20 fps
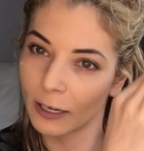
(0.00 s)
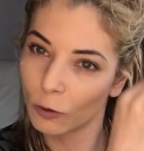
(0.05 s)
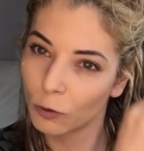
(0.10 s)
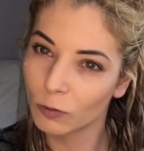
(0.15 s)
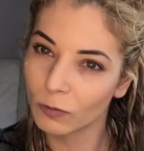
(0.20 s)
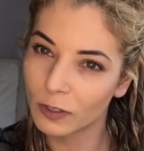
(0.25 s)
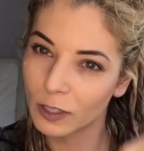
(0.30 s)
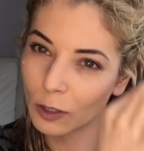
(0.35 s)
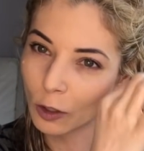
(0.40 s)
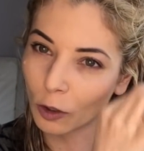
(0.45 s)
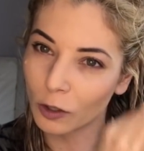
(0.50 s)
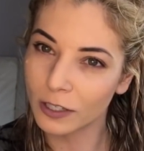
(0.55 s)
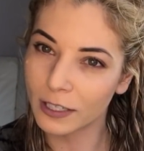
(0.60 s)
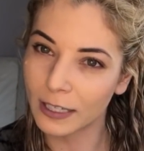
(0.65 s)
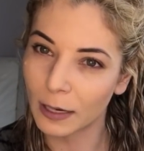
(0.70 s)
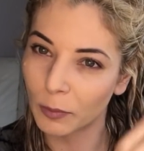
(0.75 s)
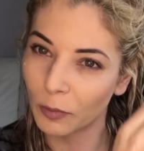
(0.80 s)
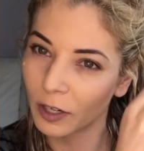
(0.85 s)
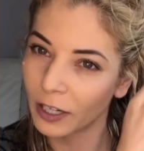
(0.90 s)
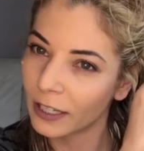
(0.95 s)
I don't start
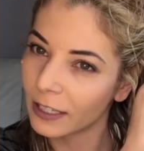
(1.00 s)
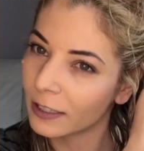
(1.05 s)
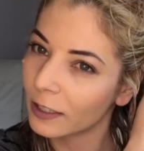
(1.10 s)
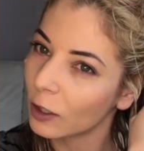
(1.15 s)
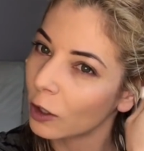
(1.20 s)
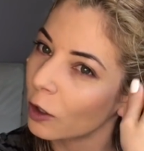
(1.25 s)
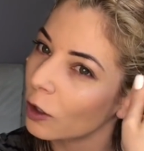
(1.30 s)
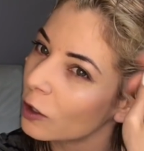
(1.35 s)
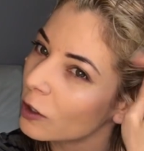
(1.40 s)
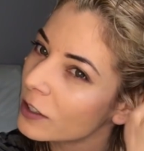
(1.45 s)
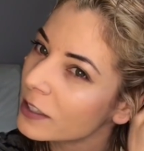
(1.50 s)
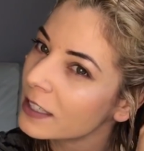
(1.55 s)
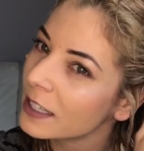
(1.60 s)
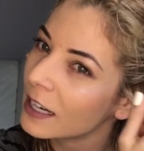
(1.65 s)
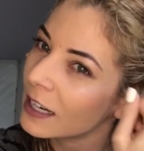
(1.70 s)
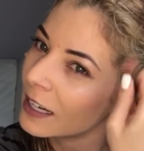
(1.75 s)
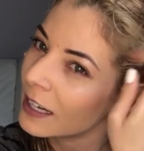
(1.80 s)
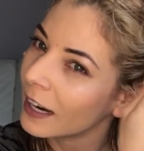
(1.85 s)
separating the curls.